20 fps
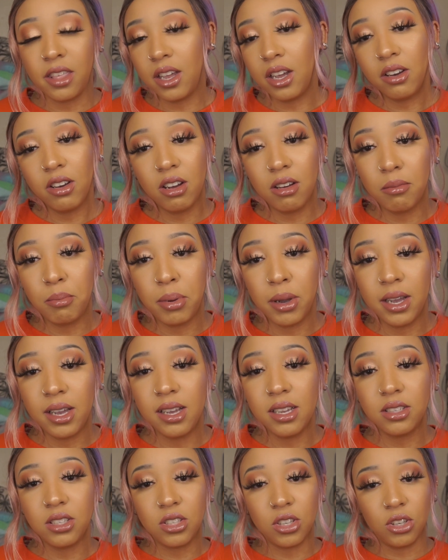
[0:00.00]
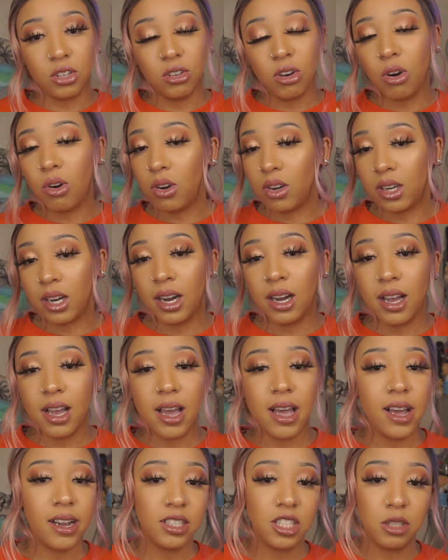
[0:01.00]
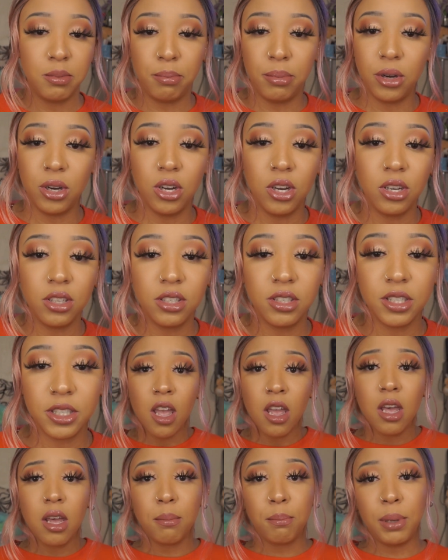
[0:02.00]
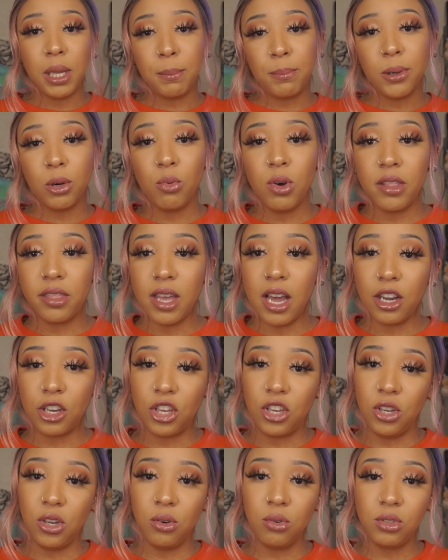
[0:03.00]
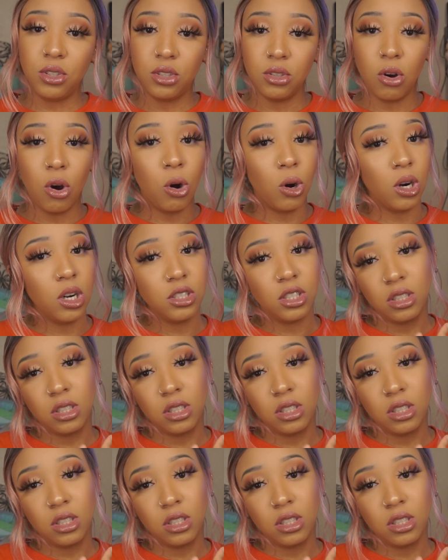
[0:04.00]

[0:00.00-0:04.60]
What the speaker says: therapists, yoga experts, people with acute or